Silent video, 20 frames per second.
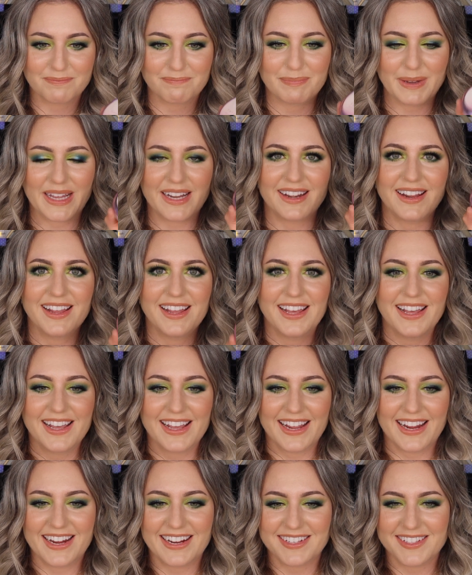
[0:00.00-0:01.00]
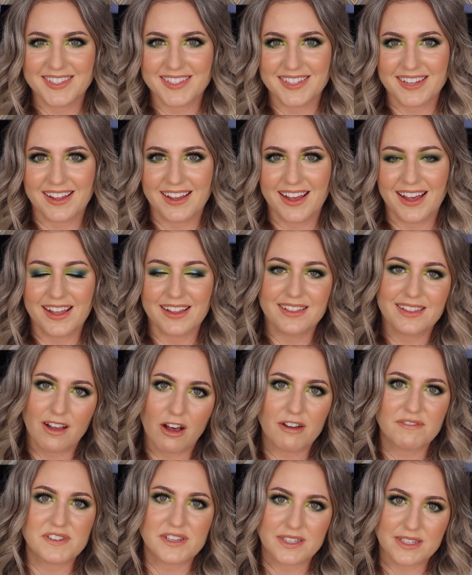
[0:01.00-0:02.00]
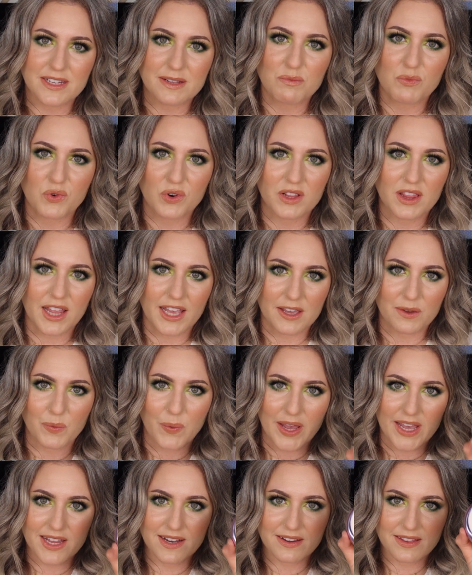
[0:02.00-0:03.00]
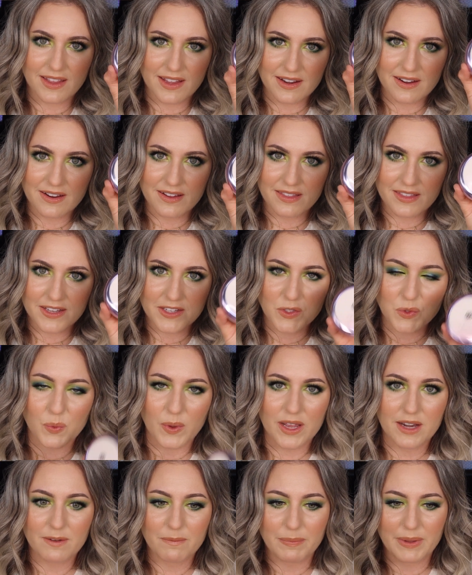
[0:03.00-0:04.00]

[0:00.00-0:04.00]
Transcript: but it's obviously more lightweight than this one,